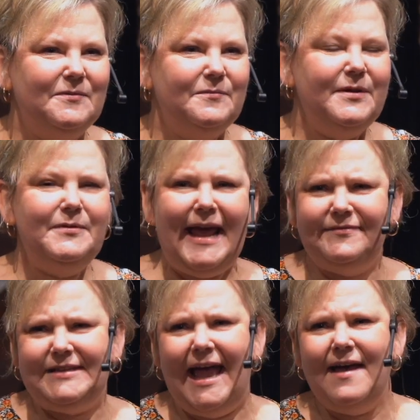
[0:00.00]
We would
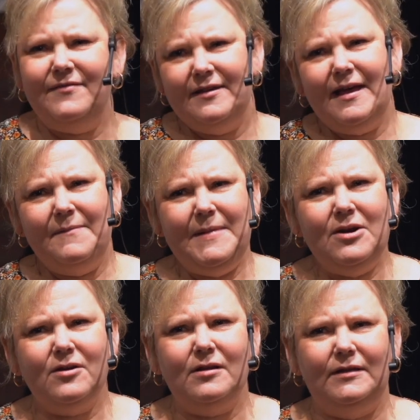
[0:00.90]
have to have a, a
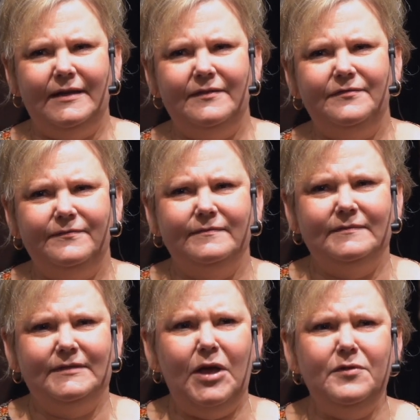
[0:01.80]
miracle of
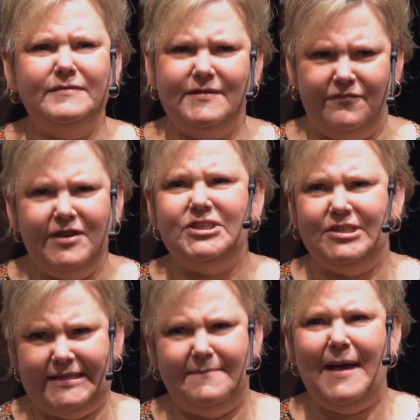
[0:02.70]
loaves and
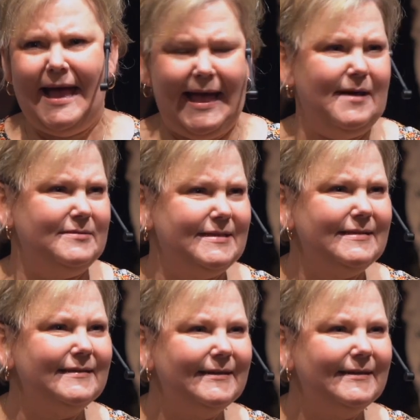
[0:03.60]
fishes at my house.